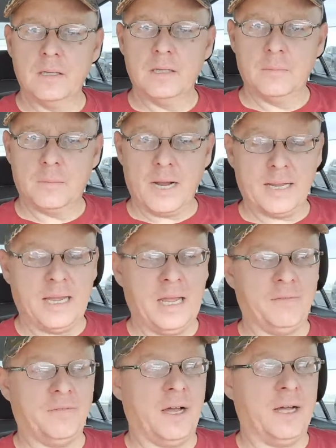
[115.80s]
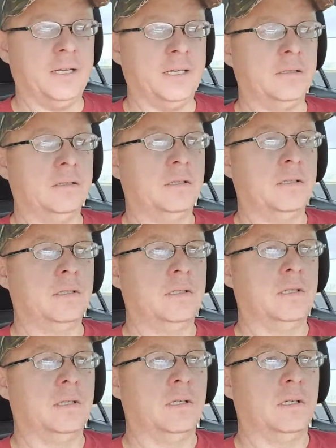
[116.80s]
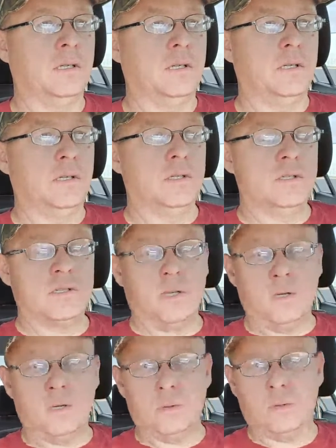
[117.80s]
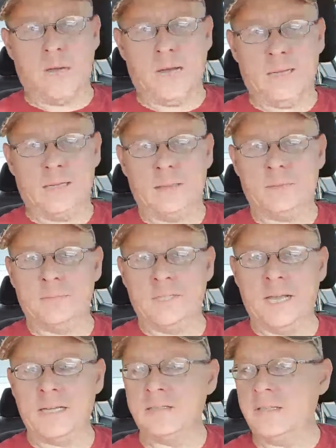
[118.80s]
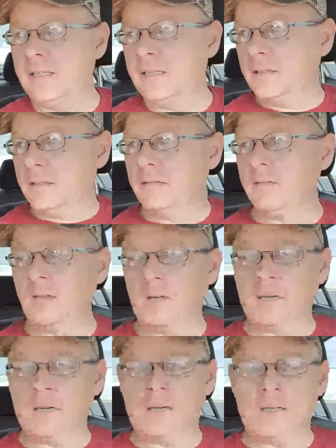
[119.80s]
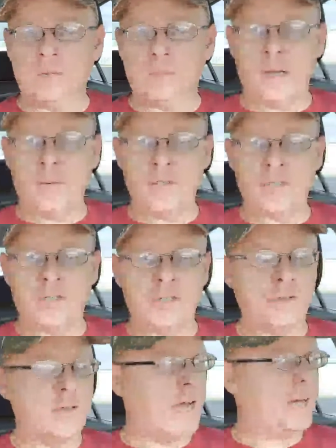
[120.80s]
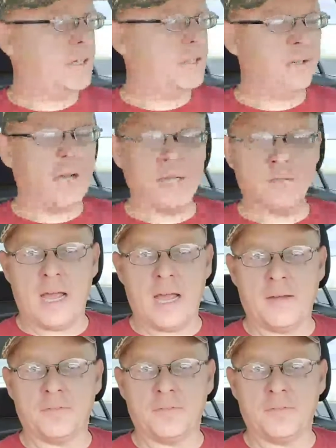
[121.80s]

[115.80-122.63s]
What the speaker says: But I can't find it. So I'm guessing the way we should do that is you guys will just have